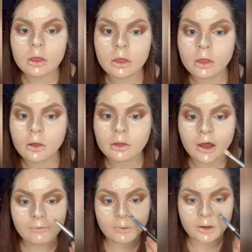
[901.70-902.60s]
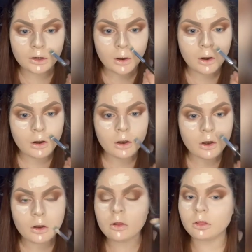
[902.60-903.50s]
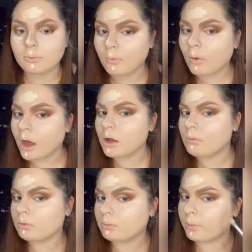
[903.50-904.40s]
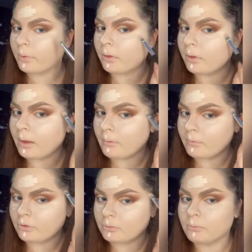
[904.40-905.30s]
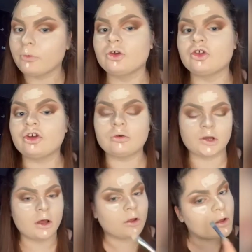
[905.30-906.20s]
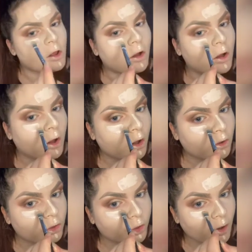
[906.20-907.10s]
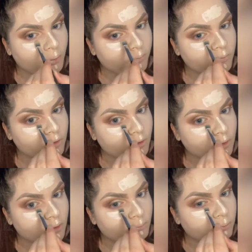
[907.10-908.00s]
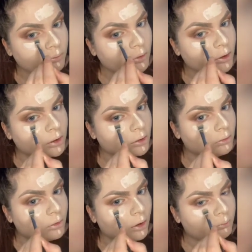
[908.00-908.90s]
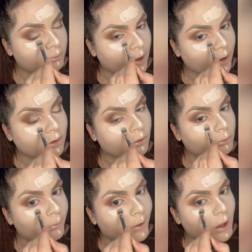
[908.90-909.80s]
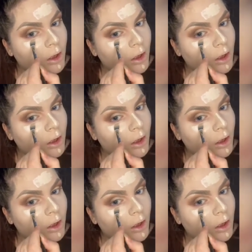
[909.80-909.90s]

That side's blended. Looks a bit white, but I'll put some bronzer and that on top just to brighten it, darken it up a bit.